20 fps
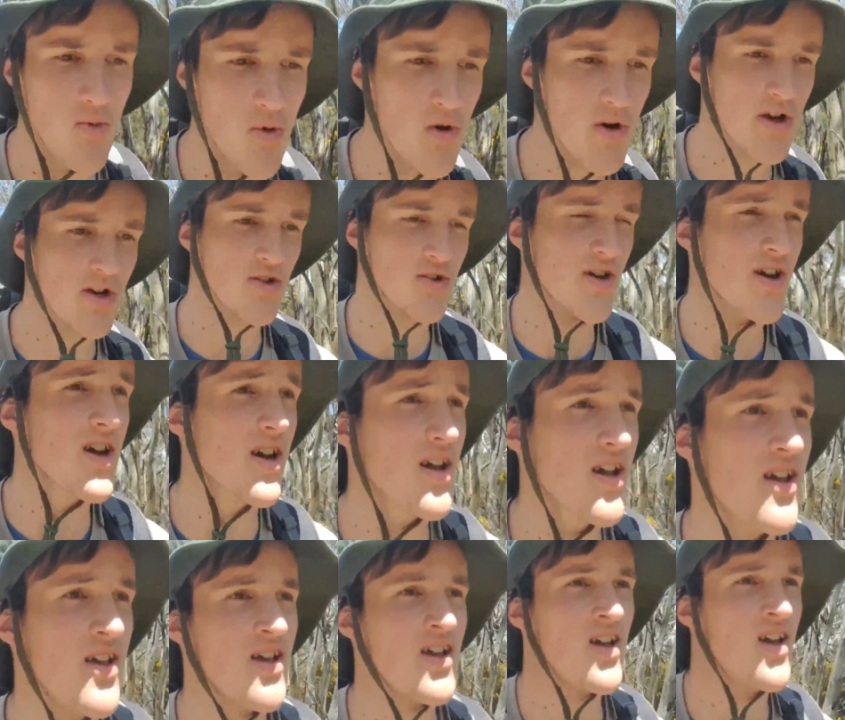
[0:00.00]
walking track.
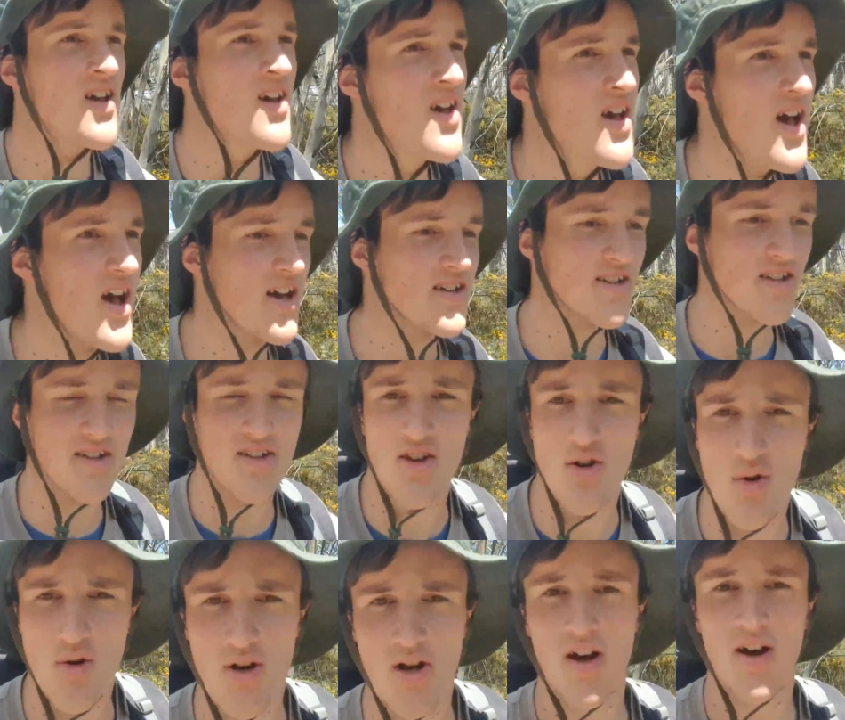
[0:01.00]
So there's a
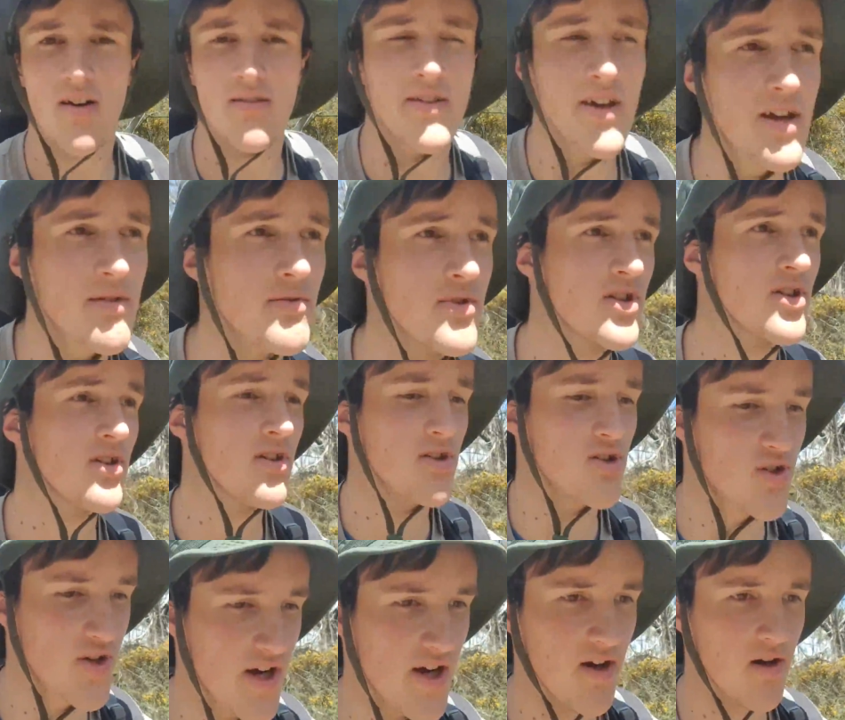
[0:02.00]
2.5k return
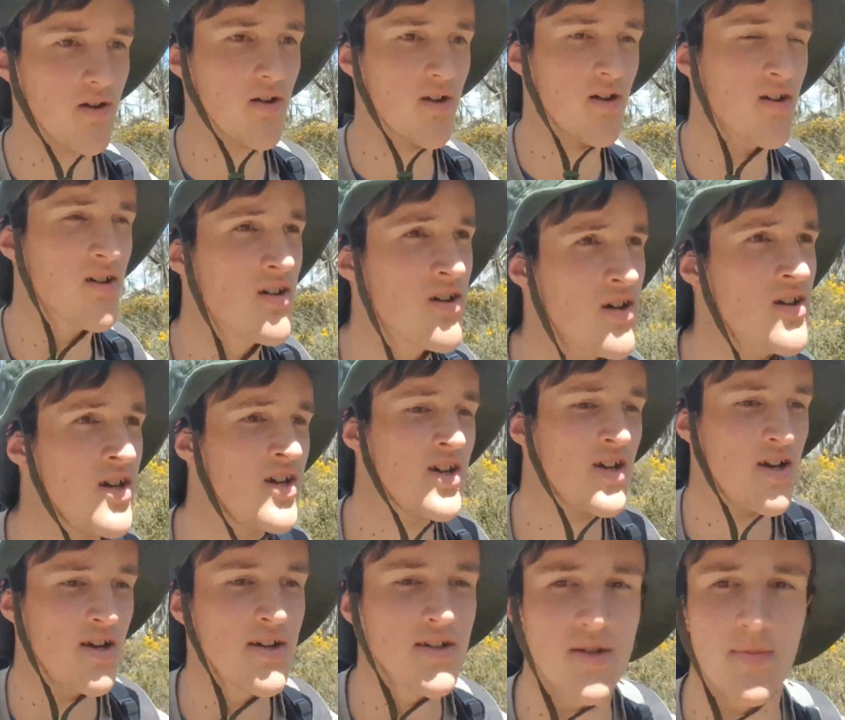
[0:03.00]
trail
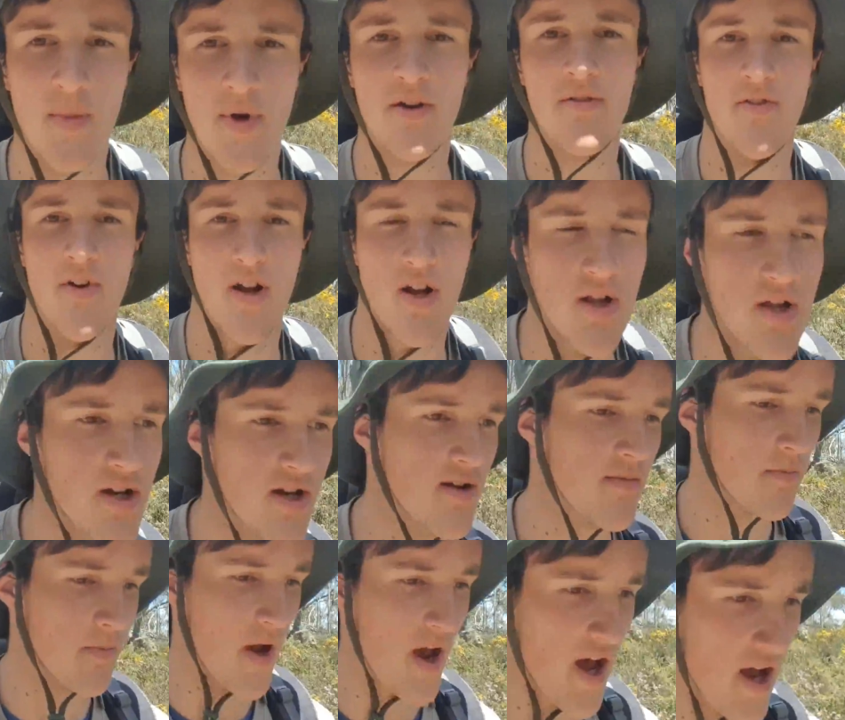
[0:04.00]
to Mount Franklin
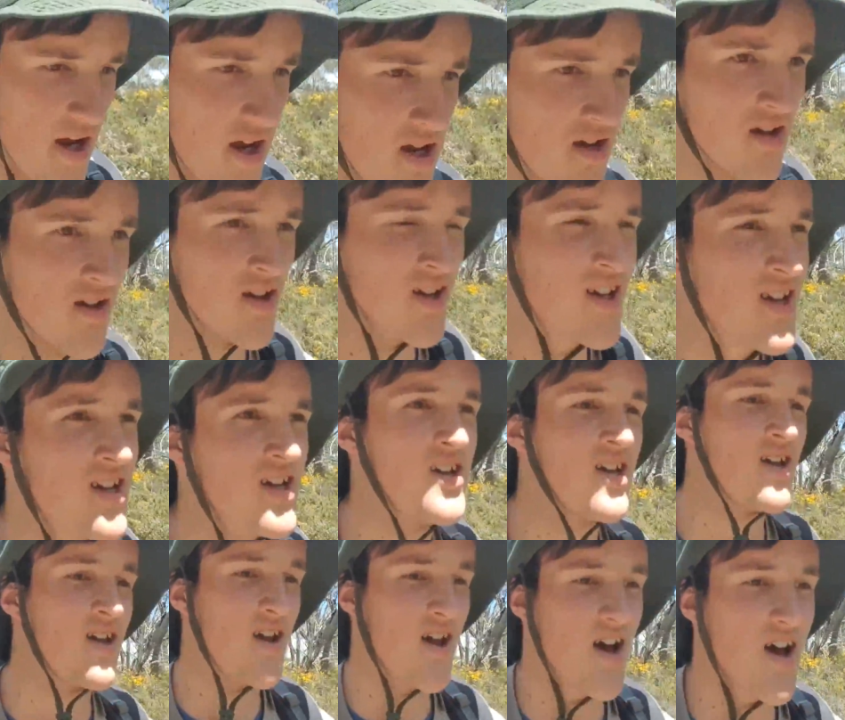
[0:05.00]
and back.
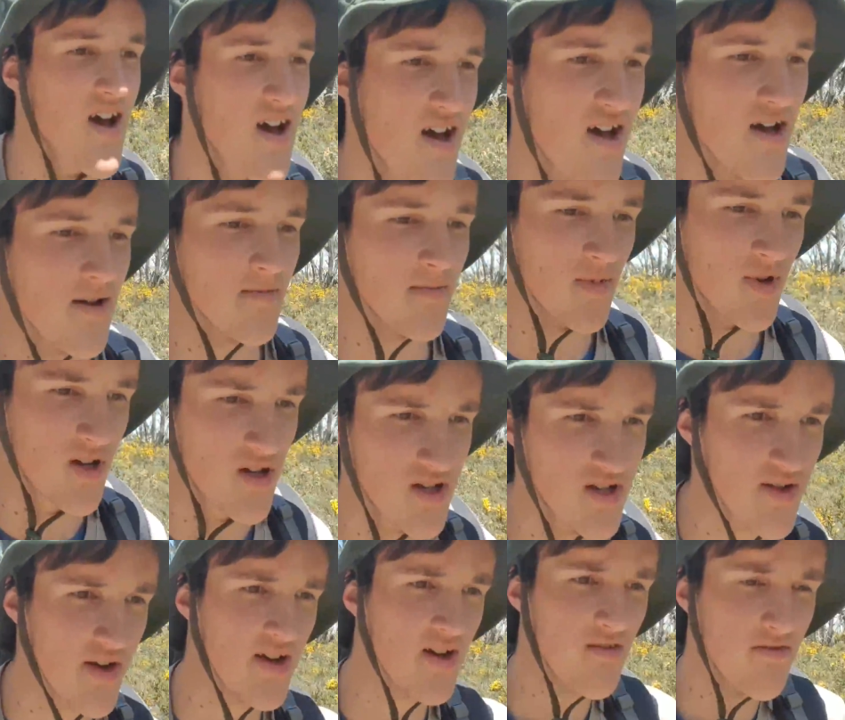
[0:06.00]
So
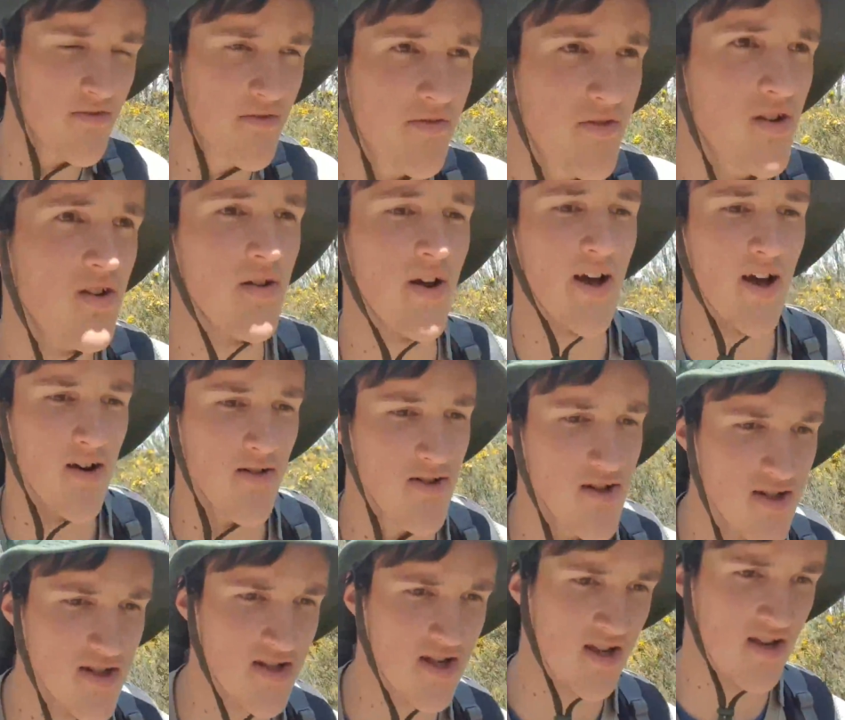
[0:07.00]
I had a few
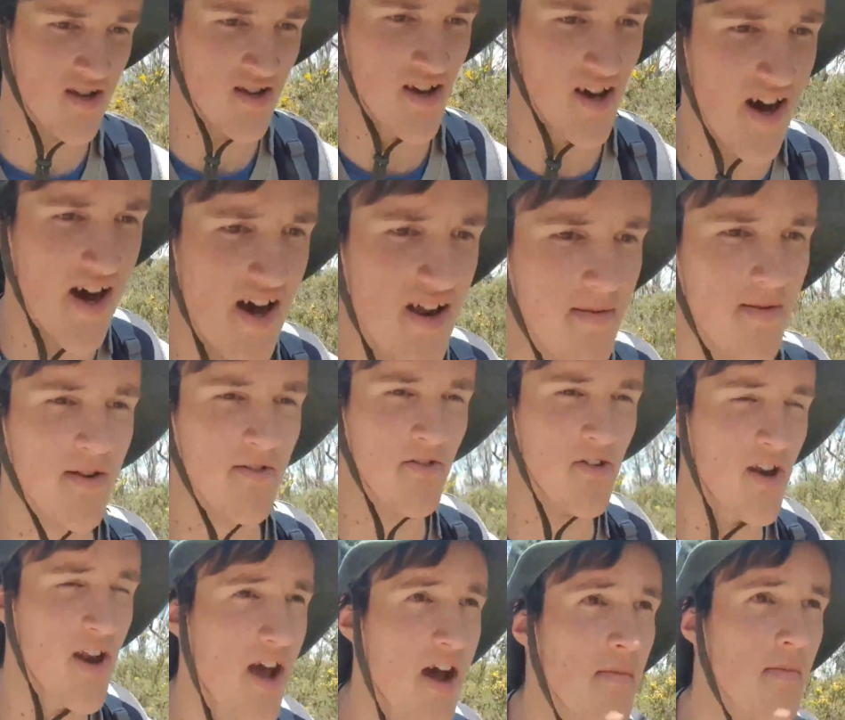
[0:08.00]
hours, I had a bit of a
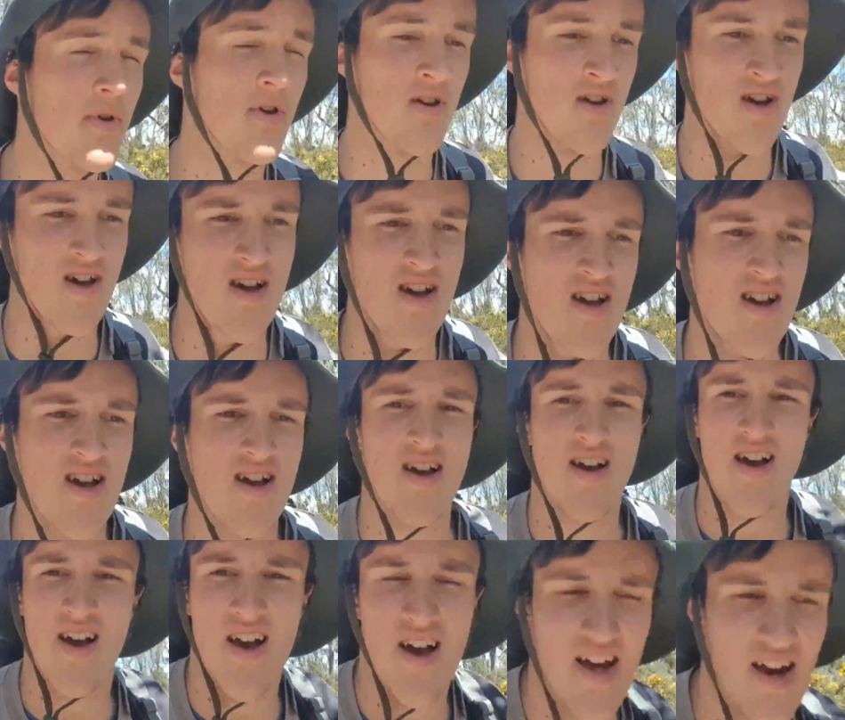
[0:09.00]
nap,
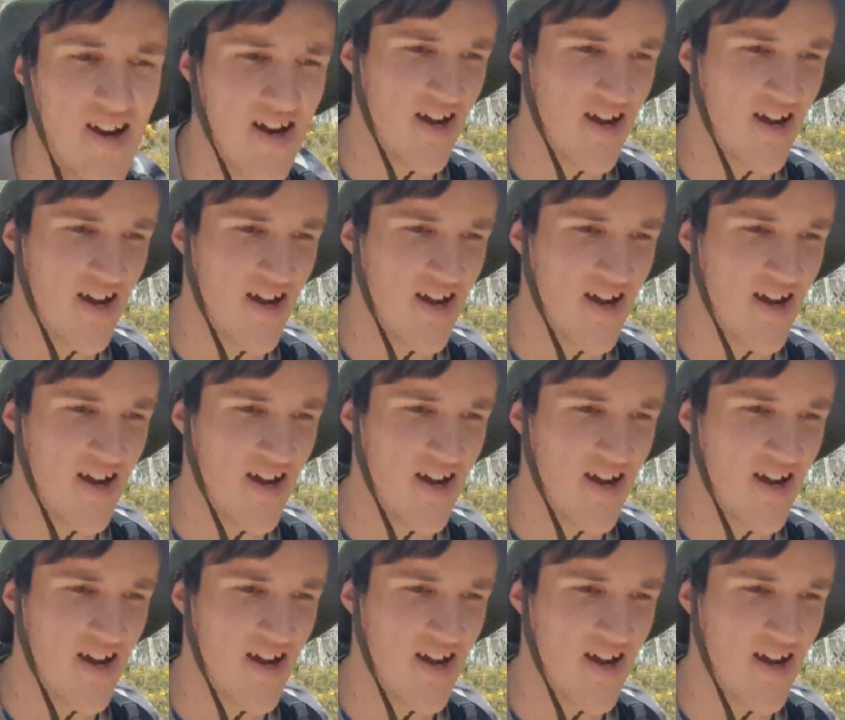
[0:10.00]
I